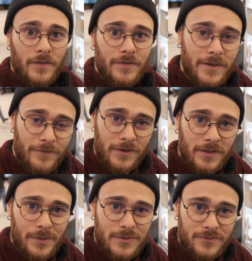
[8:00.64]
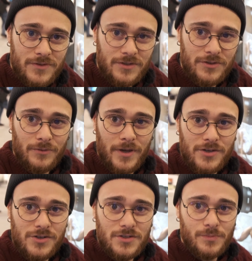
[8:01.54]
different types of
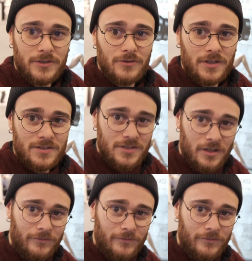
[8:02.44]
situations, but you can still